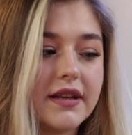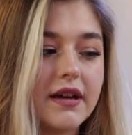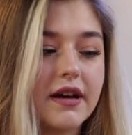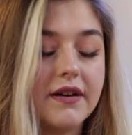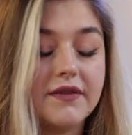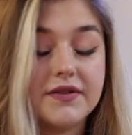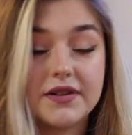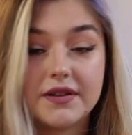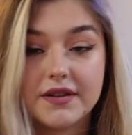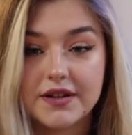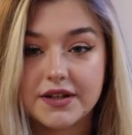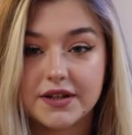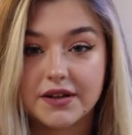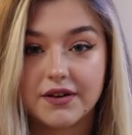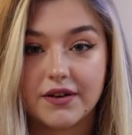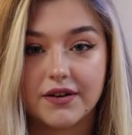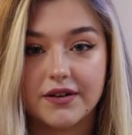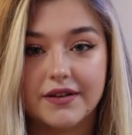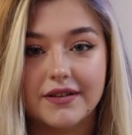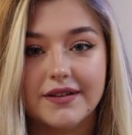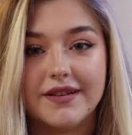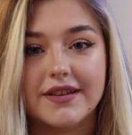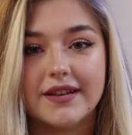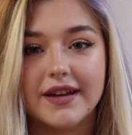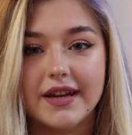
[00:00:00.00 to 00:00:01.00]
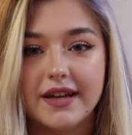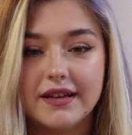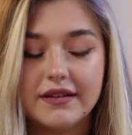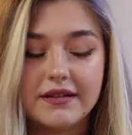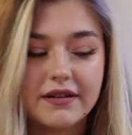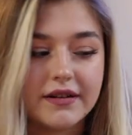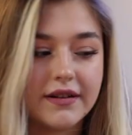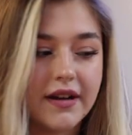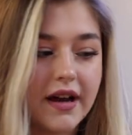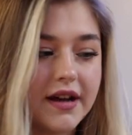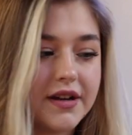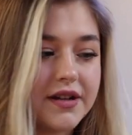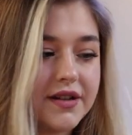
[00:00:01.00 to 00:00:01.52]
of SURGICON, the
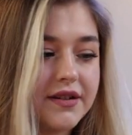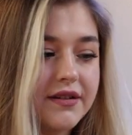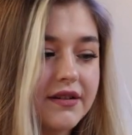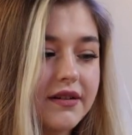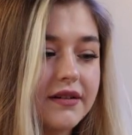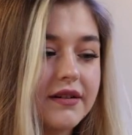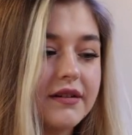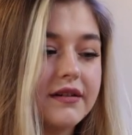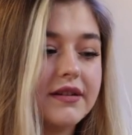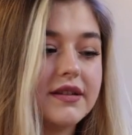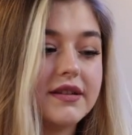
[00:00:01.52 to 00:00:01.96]
International